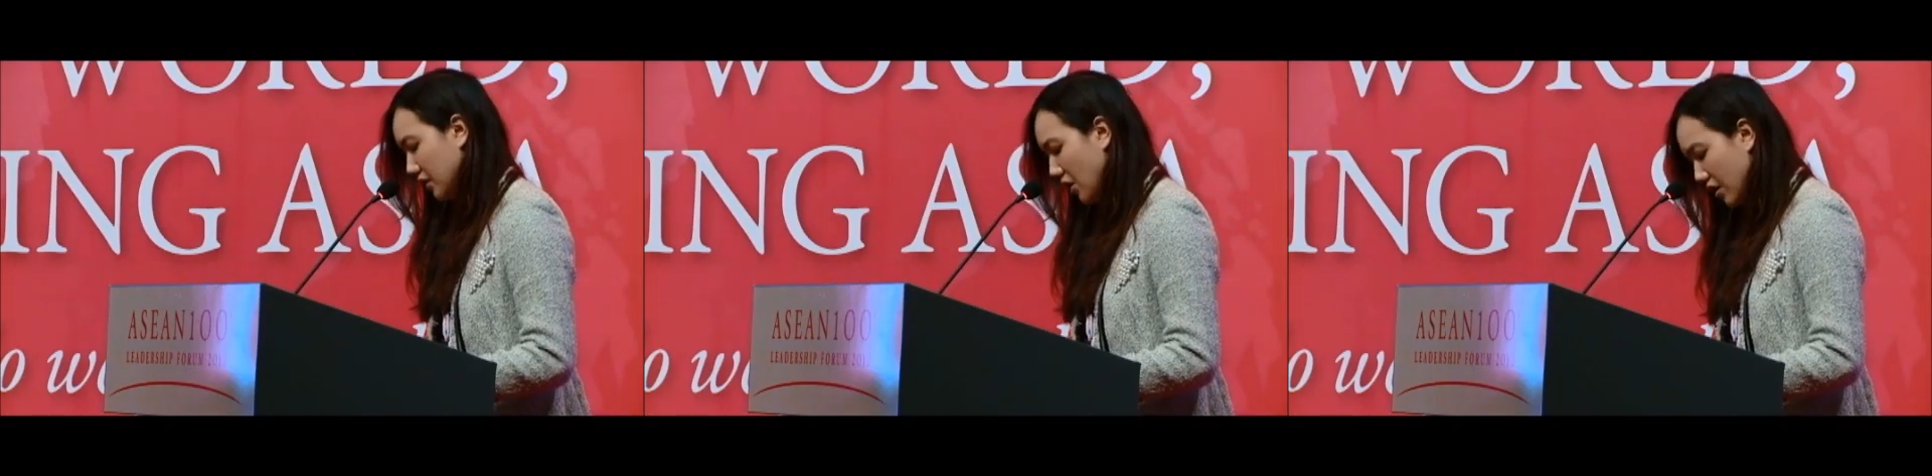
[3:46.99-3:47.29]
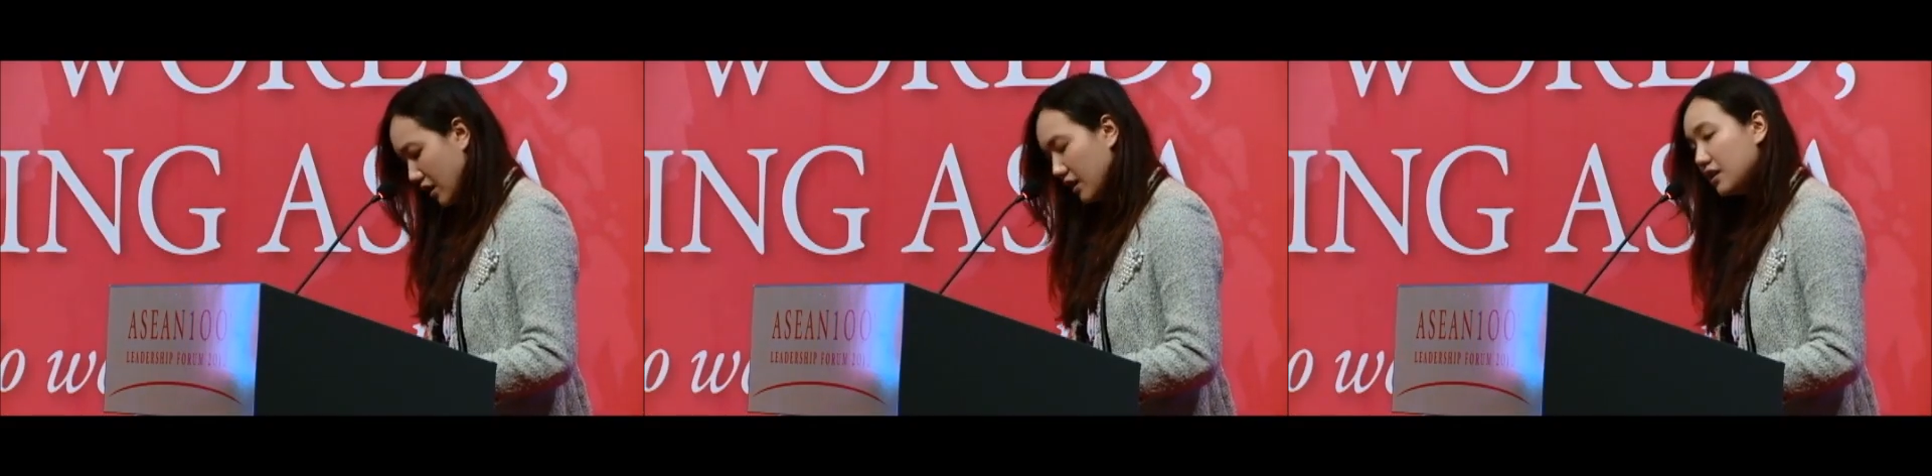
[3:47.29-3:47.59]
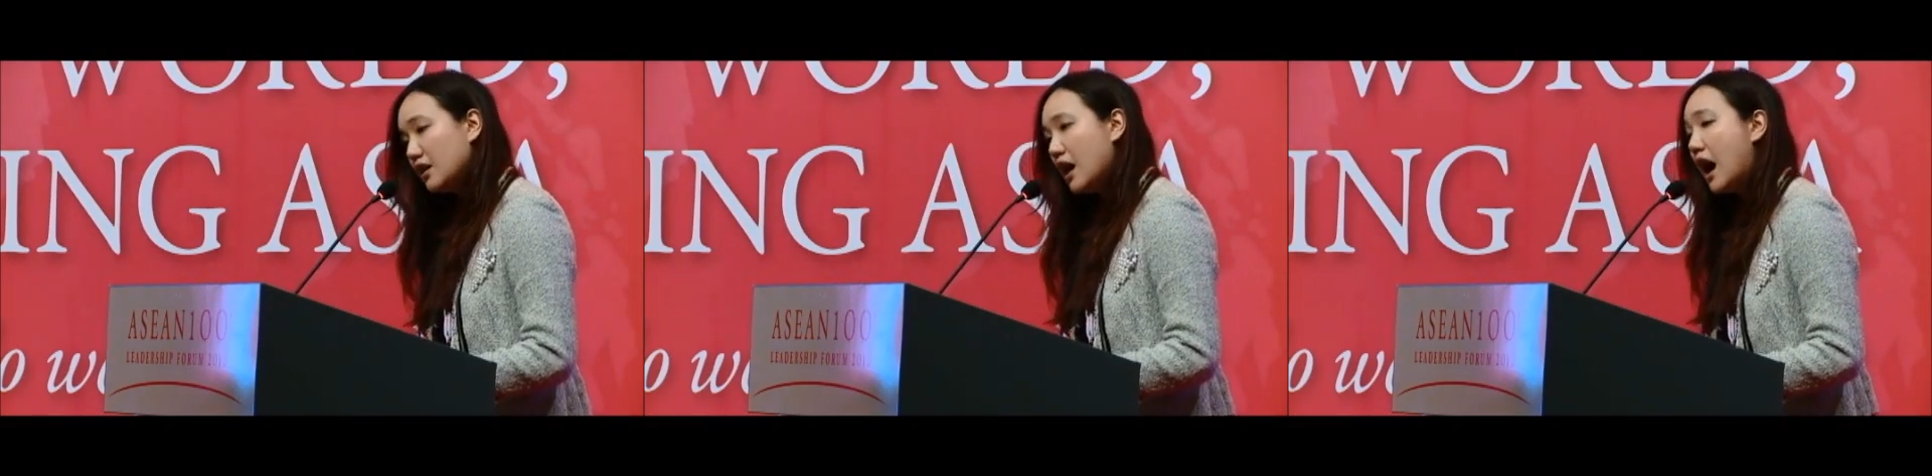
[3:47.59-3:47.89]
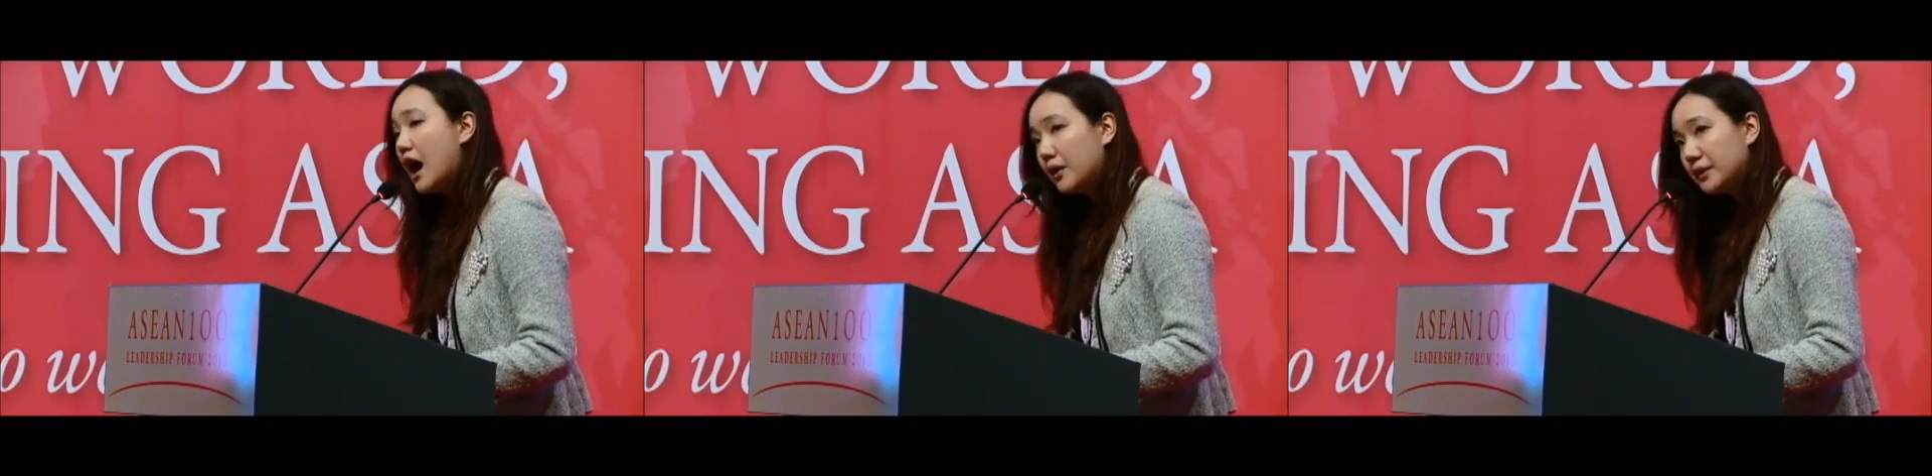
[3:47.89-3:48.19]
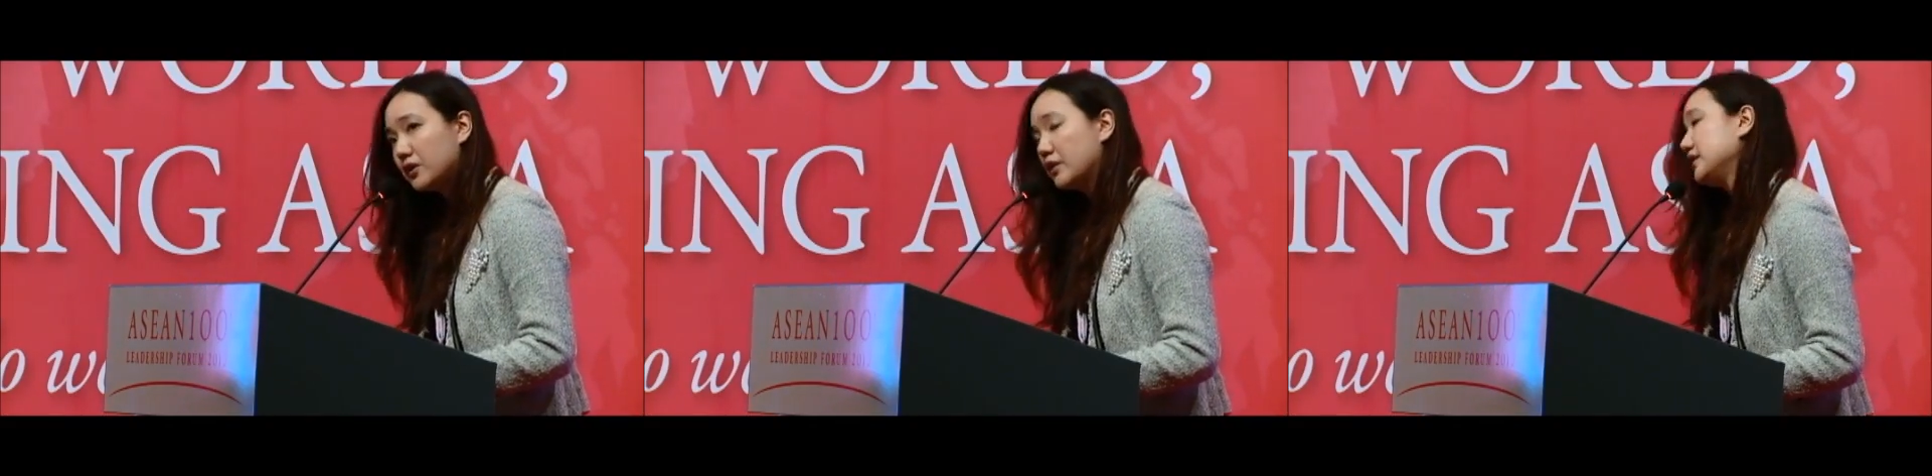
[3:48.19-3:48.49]
Or are
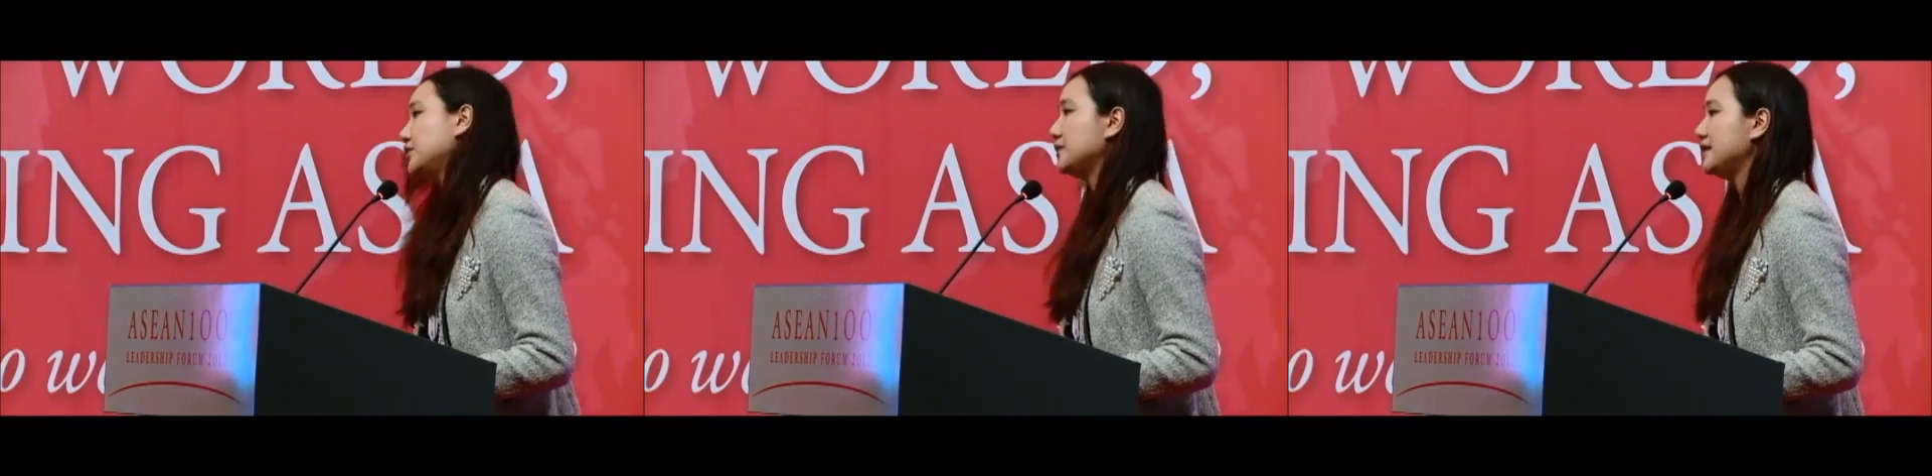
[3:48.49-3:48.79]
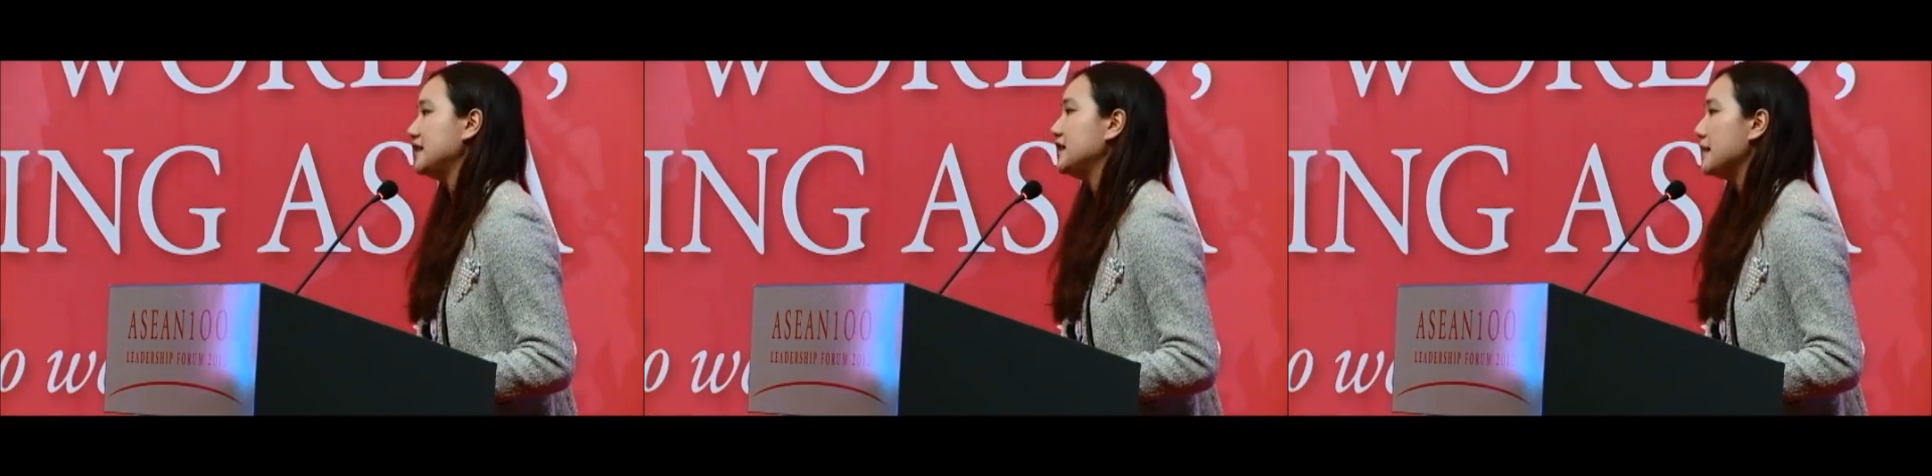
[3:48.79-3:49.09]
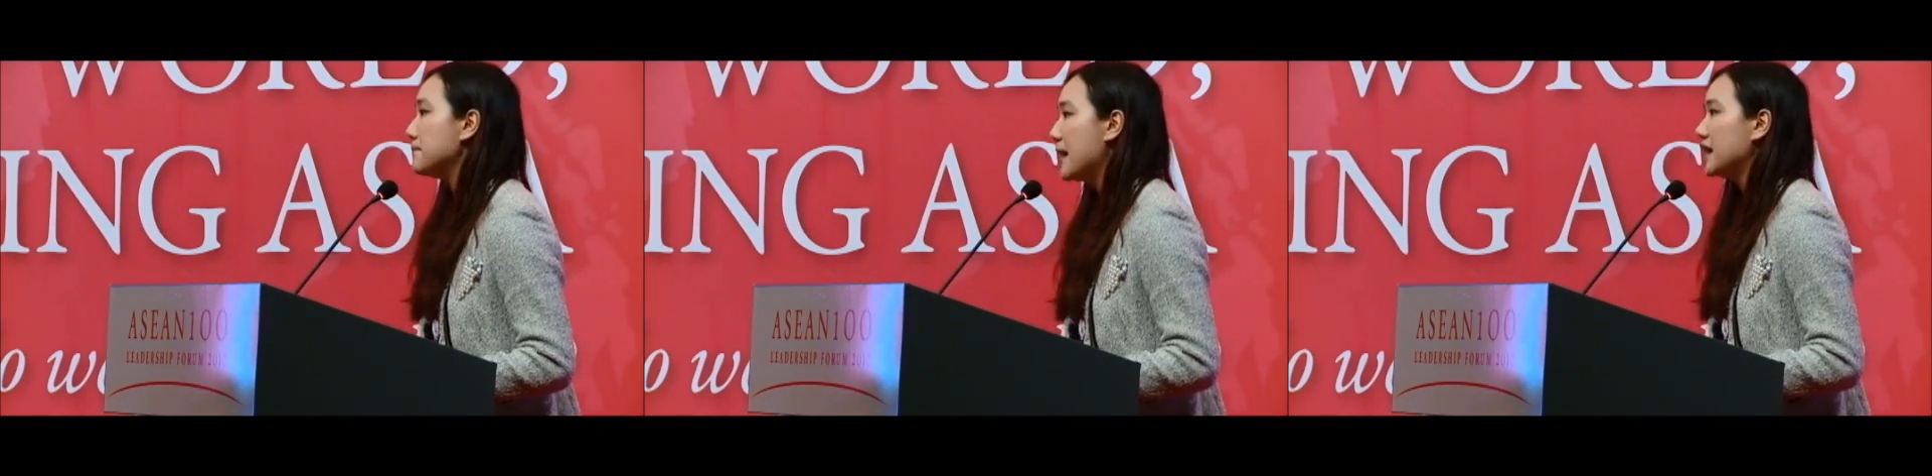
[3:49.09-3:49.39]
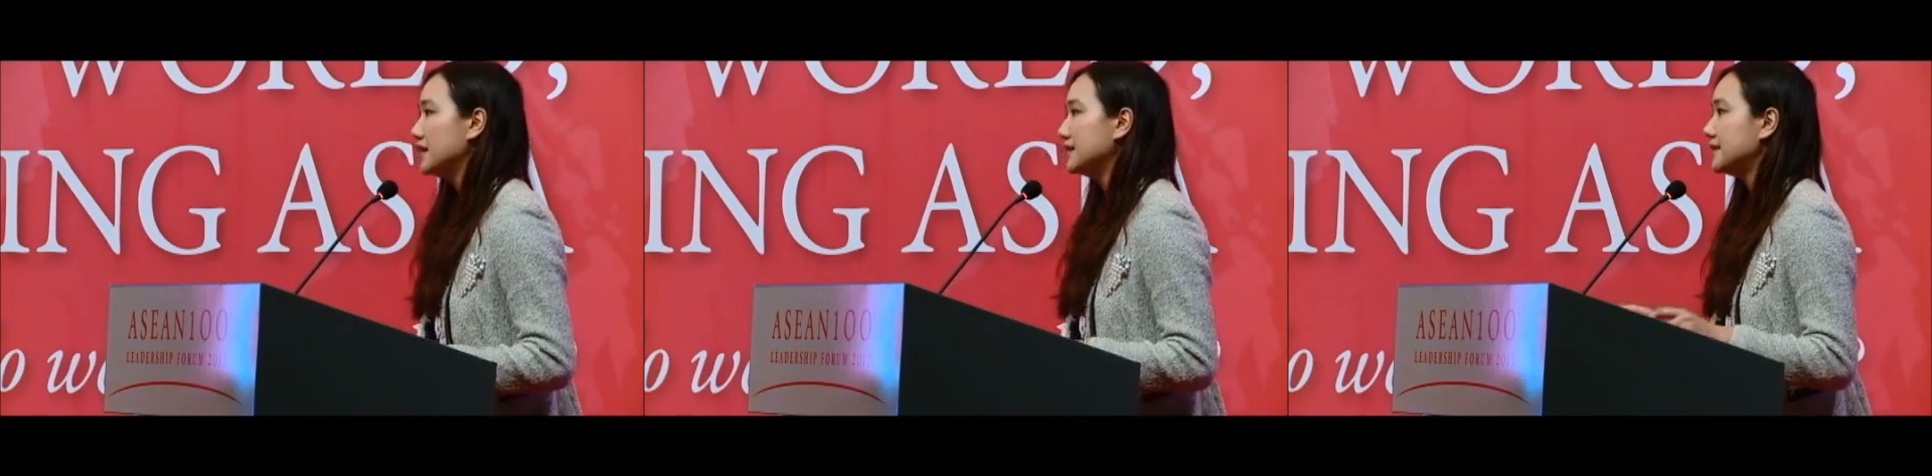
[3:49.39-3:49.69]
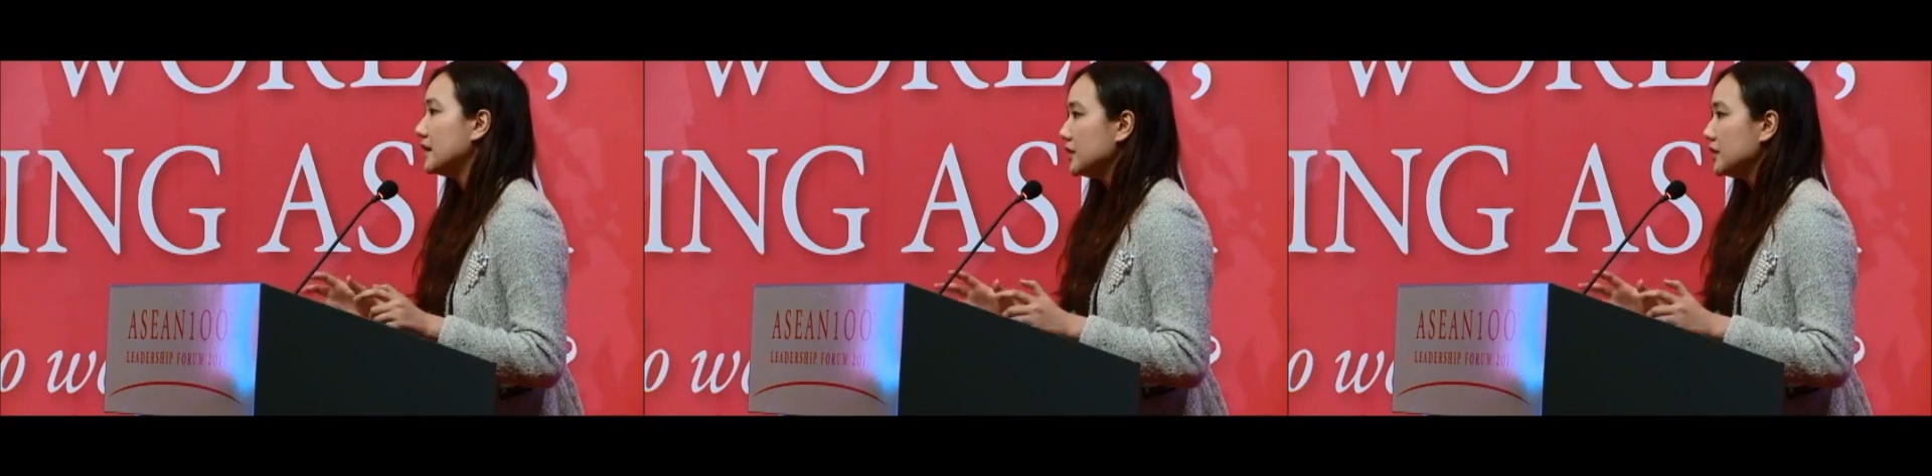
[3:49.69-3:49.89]
we going to see the imbalance